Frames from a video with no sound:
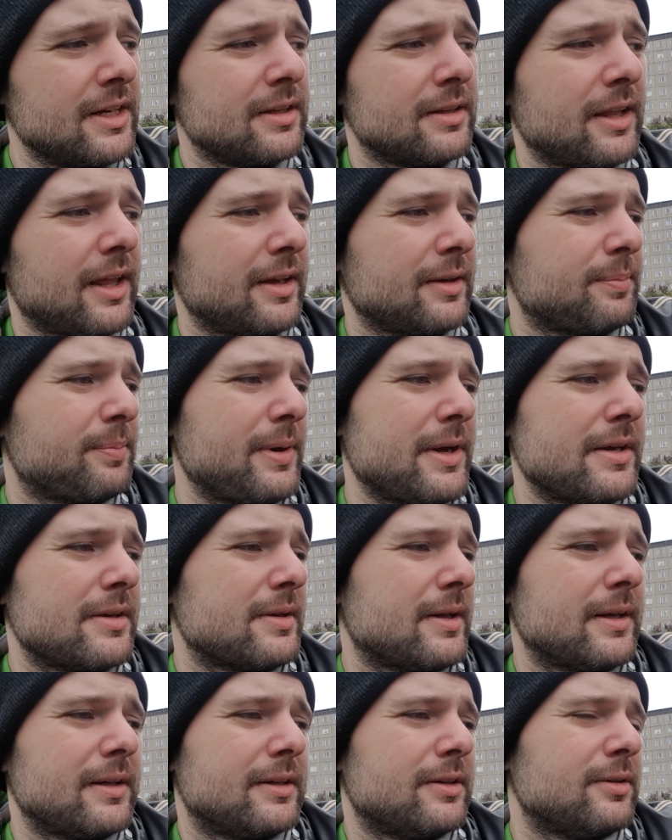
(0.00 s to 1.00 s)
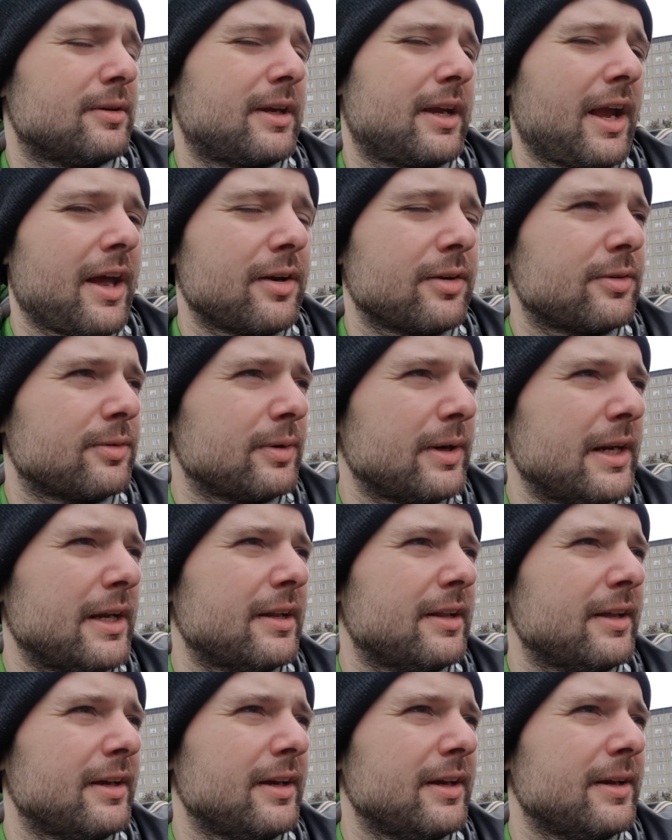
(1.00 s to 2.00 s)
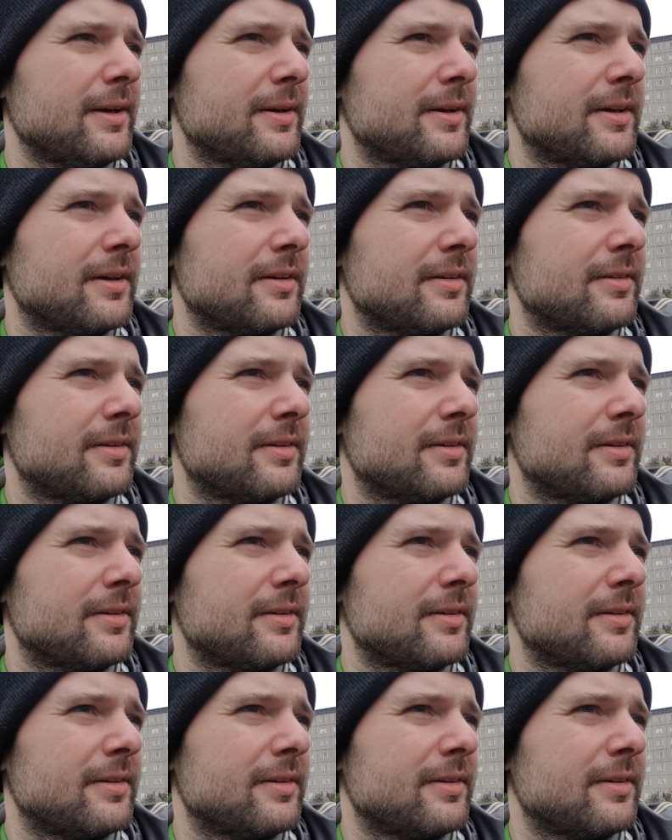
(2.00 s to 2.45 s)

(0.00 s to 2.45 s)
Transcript: like like you can't really